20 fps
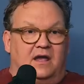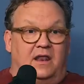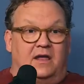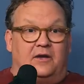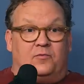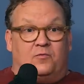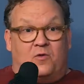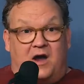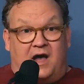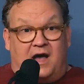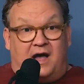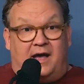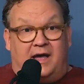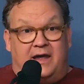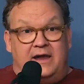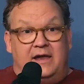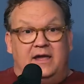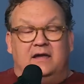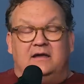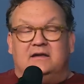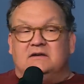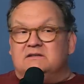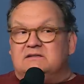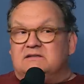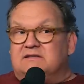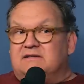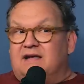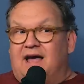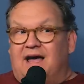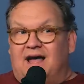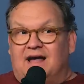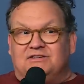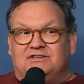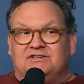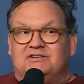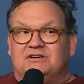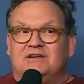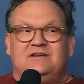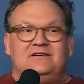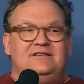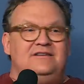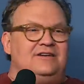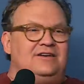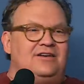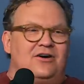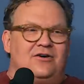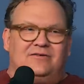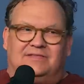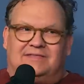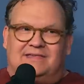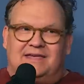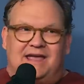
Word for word: I like rye. Scotch, no